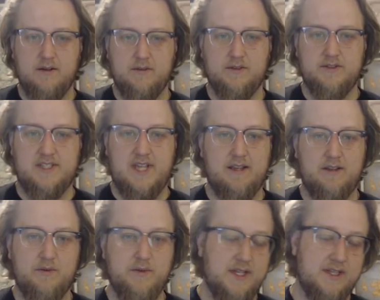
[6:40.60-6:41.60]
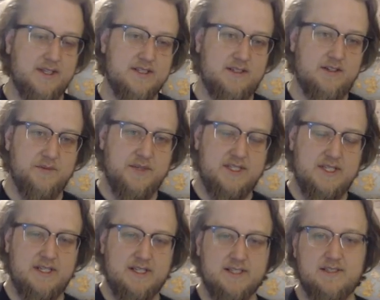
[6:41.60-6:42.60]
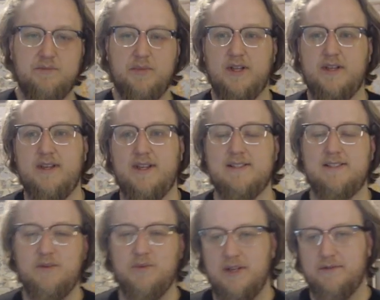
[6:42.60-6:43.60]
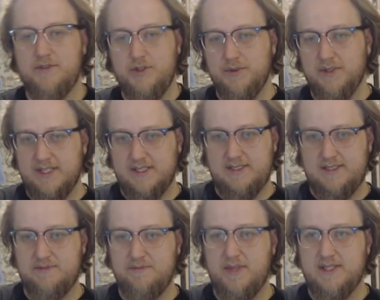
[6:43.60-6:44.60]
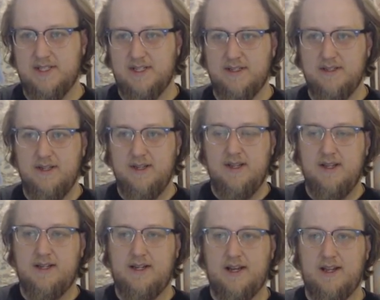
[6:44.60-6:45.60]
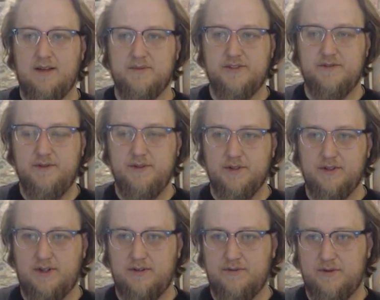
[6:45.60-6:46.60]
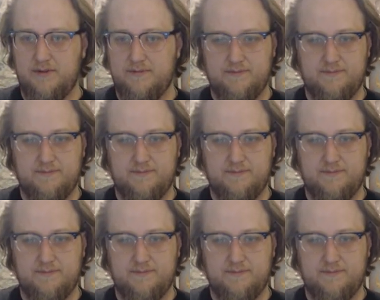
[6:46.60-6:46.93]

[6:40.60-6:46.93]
Scanning through that list could be tedious, but instead we have 2 lists based on kind of how much food you're looking for.